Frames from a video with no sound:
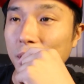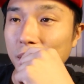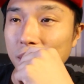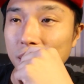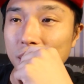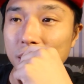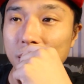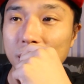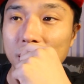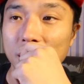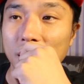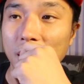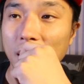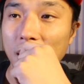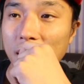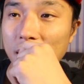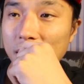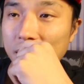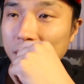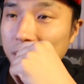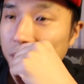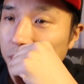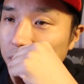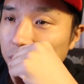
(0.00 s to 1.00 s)
Oh,
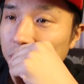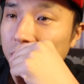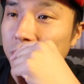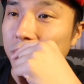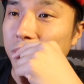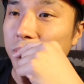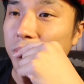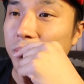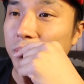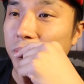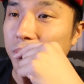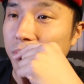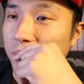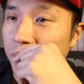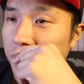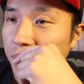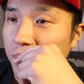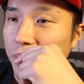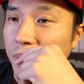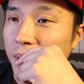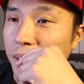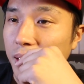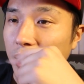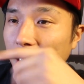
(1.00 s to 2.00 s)
nice.
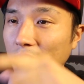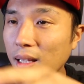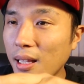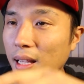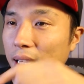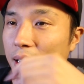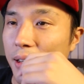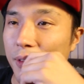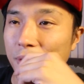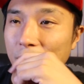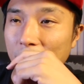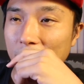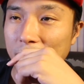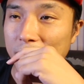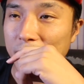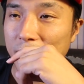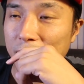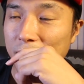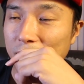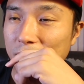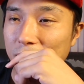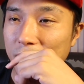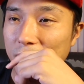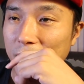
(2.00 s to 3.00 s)
I like her face.
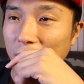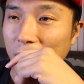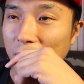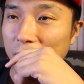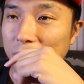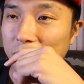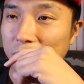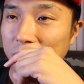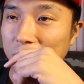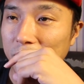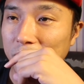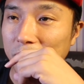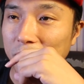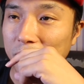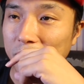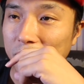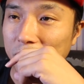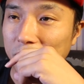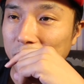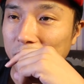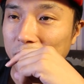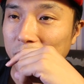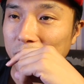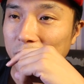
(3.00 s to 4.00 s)
Sorry.
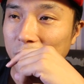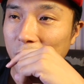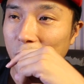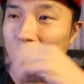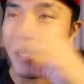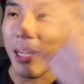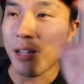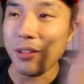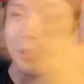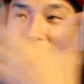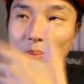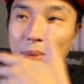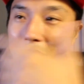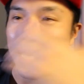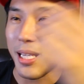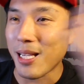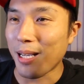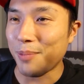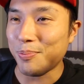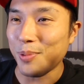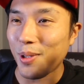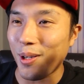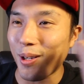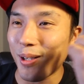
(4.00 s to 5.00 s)
Without the
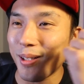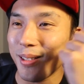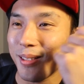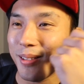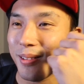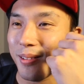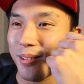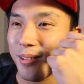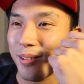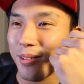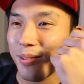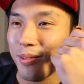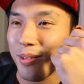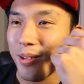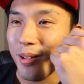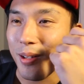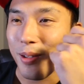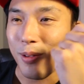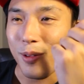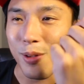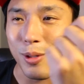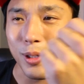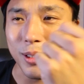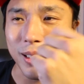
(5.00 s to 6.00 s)
makeup on.
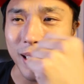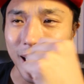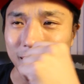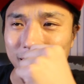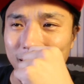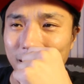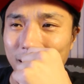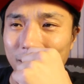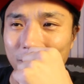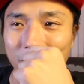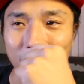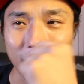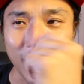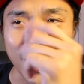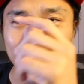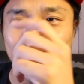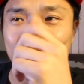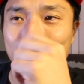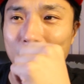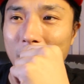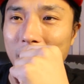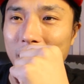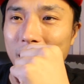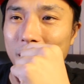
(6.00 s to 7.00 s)
Looks like they have
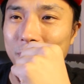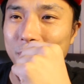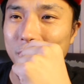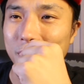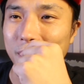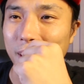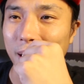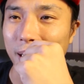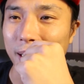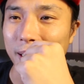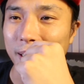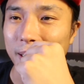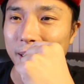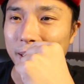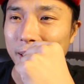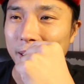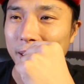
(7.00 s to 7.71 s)
less makeup today.